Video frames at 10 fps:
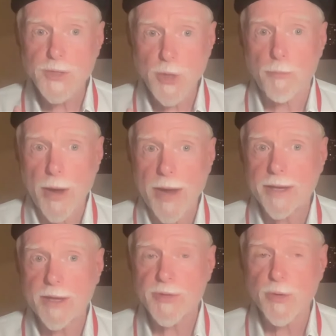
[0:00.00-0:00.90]
So
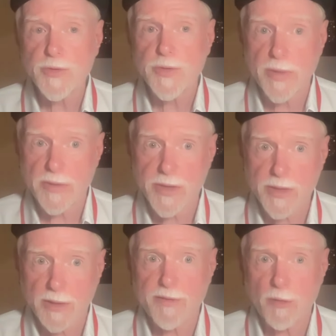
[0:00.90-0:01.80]
breaking through
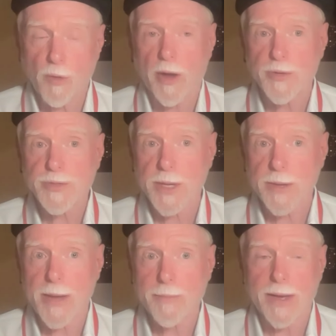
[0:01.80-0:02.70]
to the living waters,
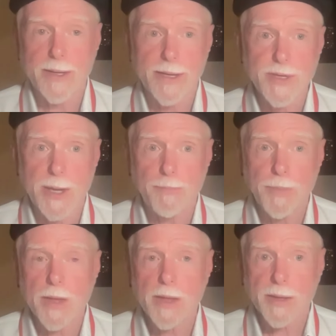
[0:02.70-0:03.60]
in my mind, is
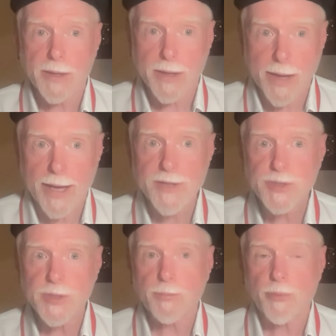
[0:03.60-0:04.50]
a
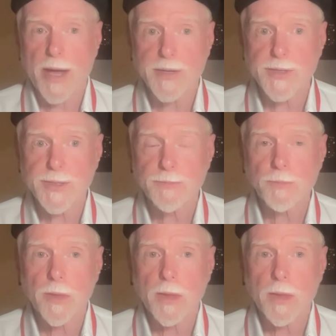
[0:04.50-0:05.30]
constant practice.